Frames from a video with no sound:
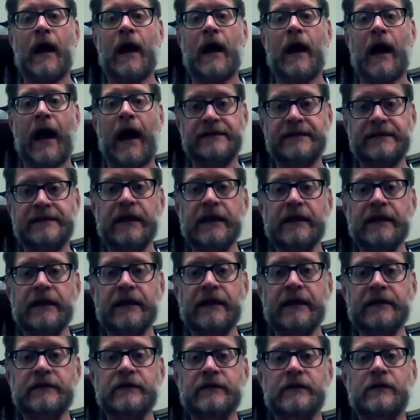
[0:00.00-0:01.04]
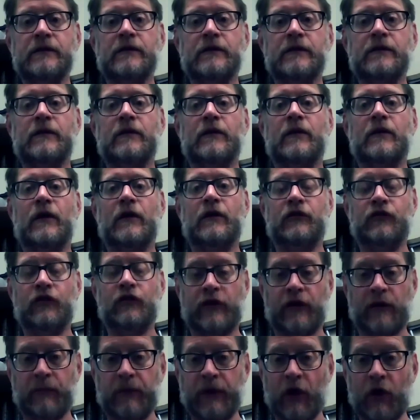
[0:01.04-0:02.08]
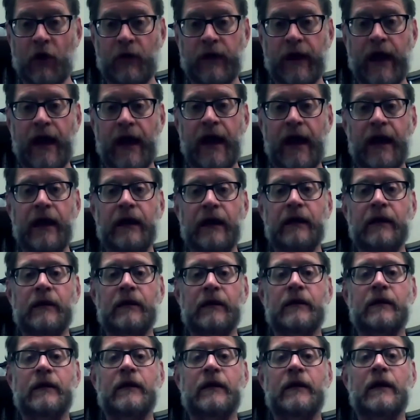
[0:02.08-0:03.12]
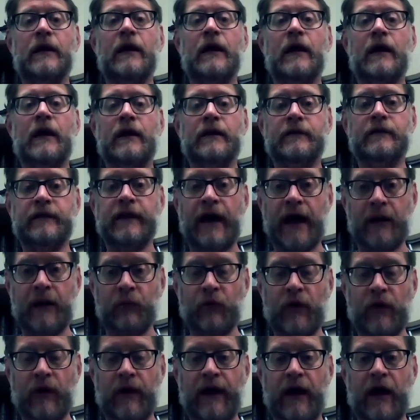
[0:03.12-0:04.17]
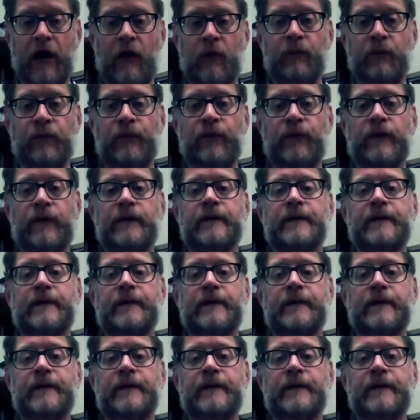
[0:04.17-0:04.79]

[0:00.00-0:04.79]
I see it. You're going to be okay. Time will help.